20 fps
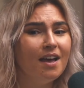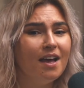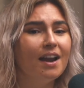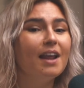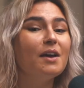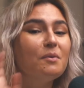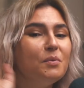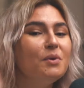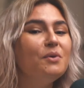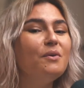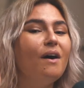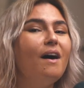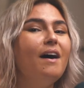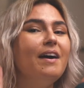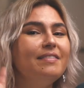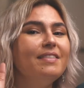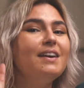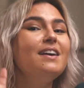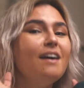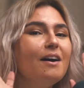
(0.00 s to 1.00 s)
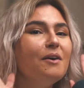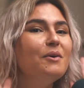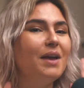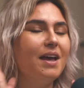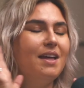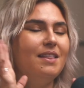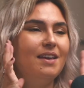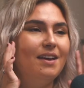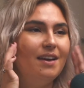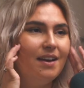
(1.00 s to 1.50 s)
Like, well, I think I'll
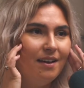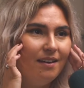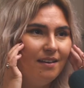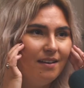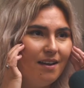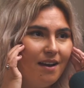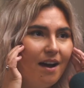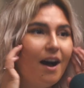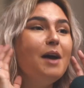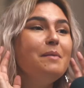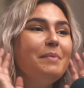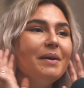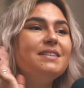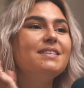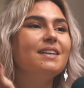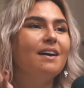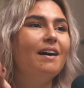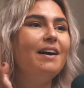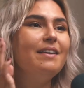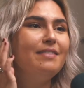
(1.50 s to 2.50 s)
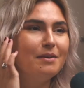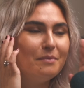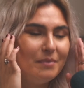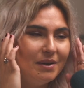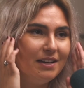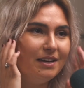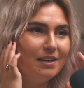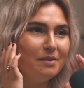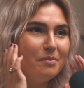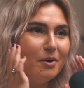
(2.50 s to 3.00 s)
get there. I think we
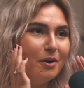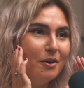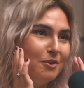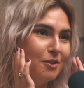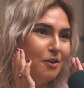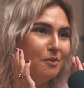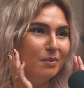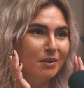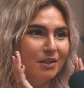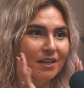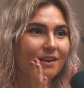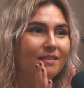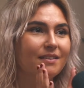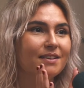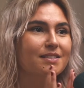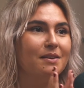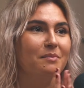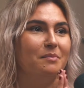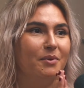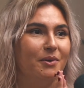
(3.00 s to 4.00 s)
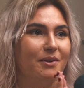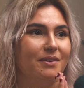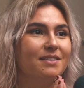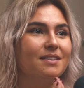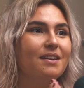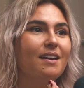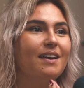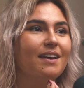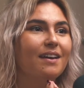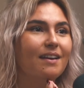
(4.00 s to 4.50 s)
need a pro dom on here at some point to
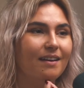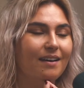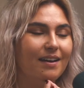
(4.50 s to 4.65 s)
like